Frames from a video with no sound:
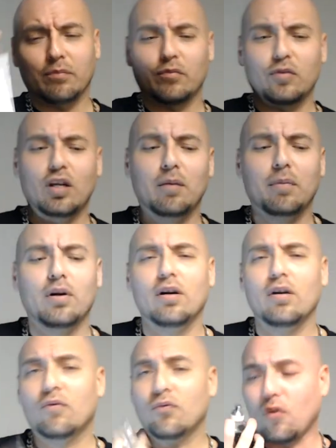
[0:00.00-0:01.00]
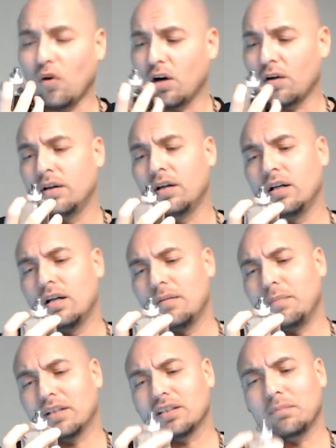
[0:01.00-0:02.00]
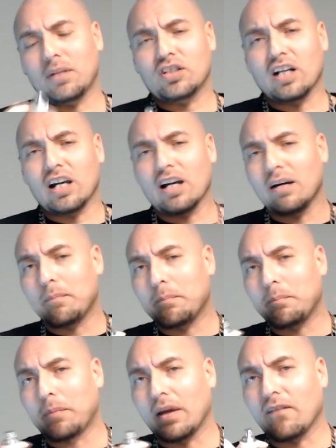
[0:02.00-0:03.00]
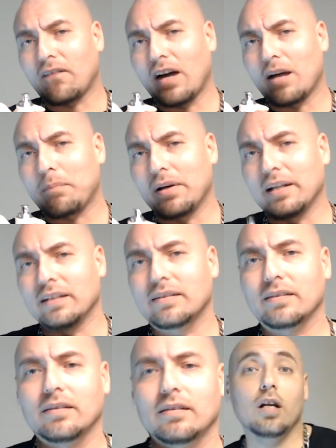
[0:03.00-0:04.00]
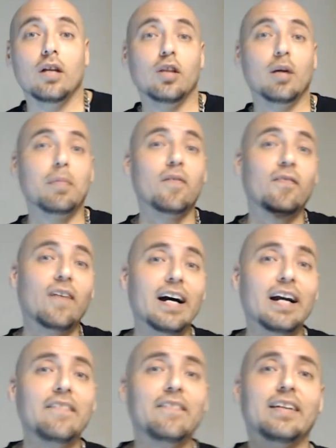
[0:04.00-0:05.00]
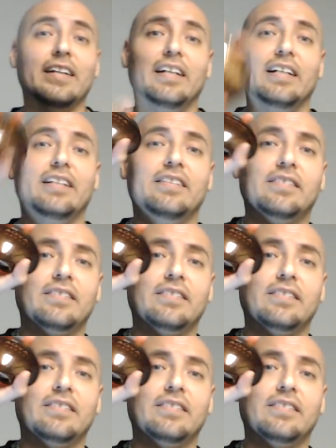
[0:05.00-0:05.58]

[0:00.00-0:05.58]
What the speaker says: Number four, Miss Margiela by the fireplace. Number five is